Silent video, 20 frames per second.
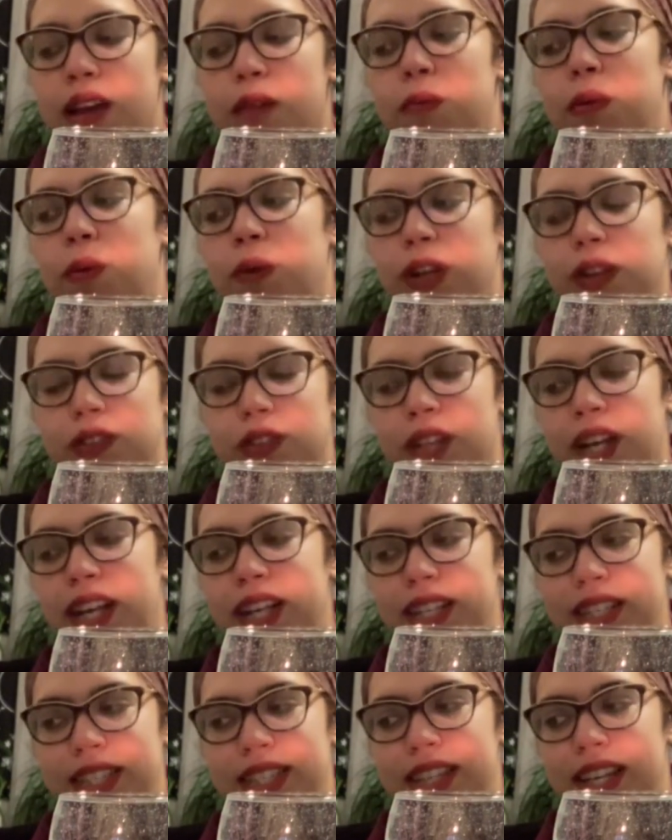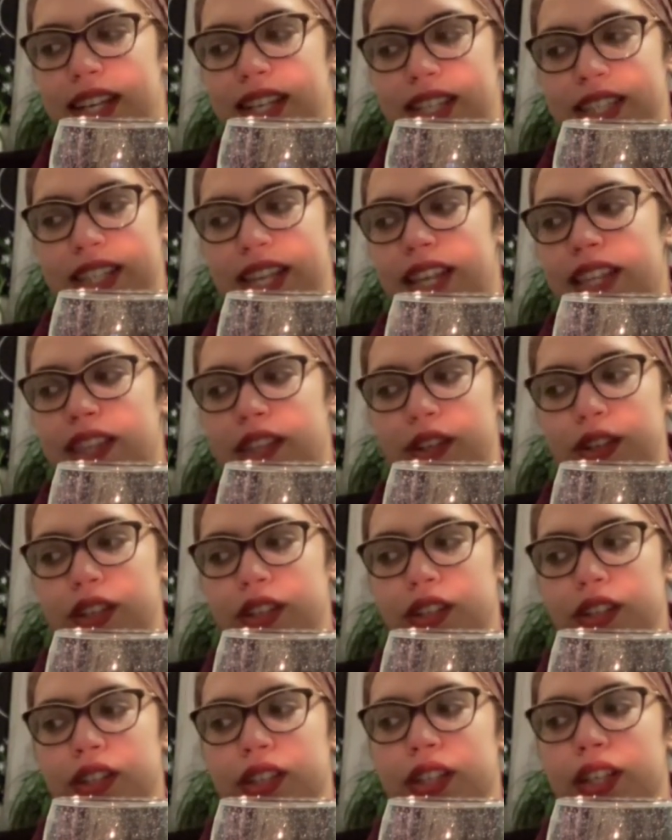But what I'm trying to say is like,
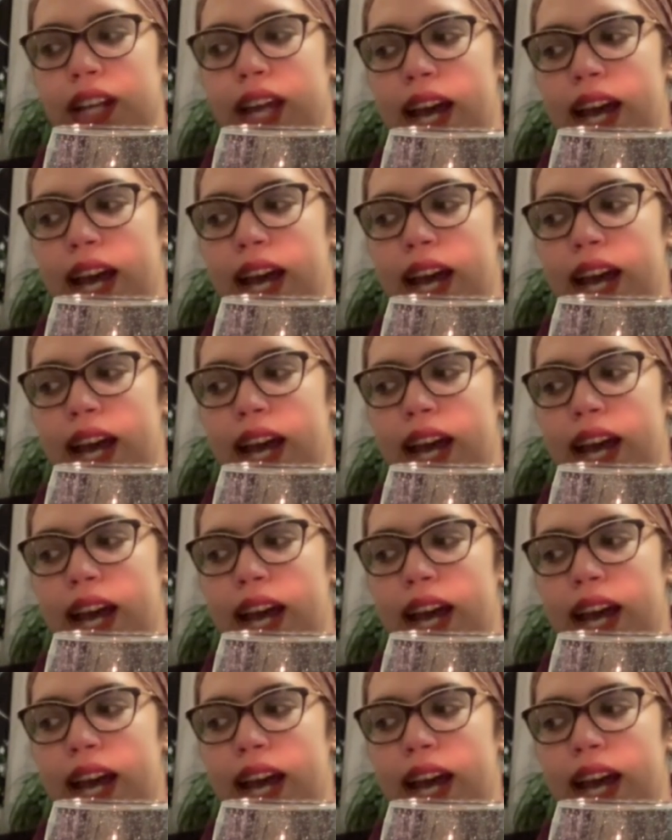there's an